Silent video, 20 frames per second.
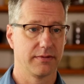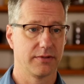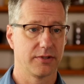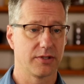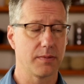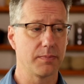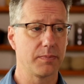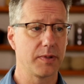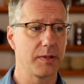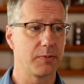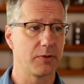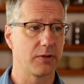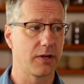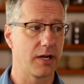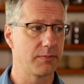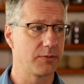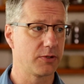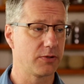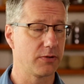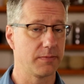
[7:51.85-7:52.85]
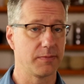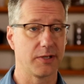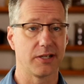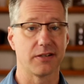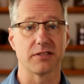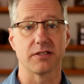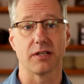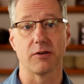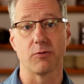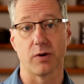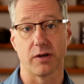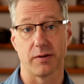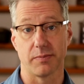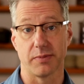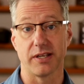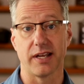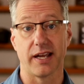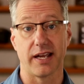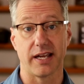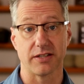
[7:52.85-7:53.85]
Some people come to it because they want to
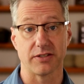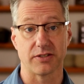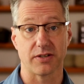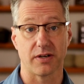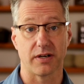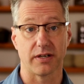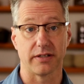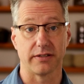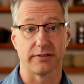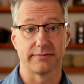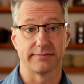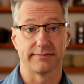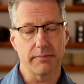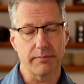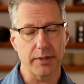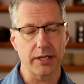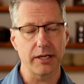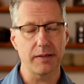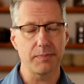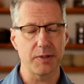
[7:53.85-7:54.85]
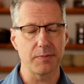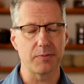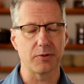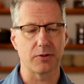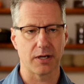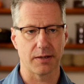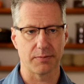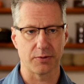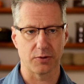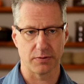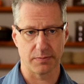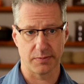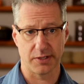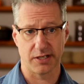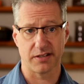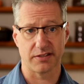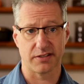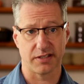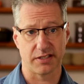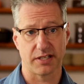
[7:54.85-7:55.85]
be hands-on. Many people come to it
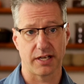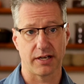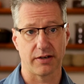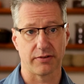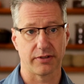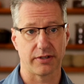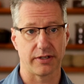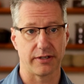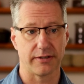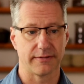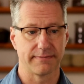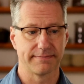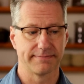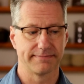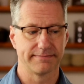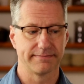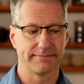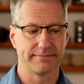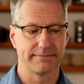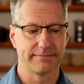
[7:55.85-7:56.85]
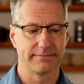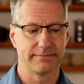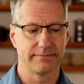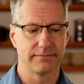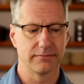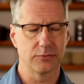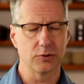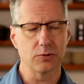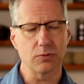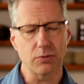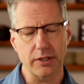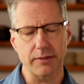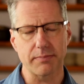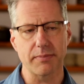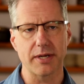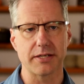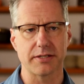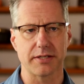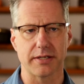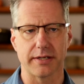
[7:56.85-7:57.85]
because it's healthier. What
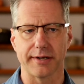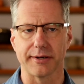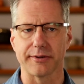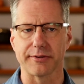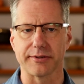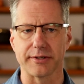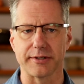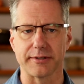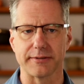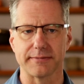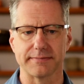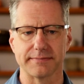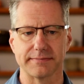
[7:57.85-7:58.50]
makes it healthier?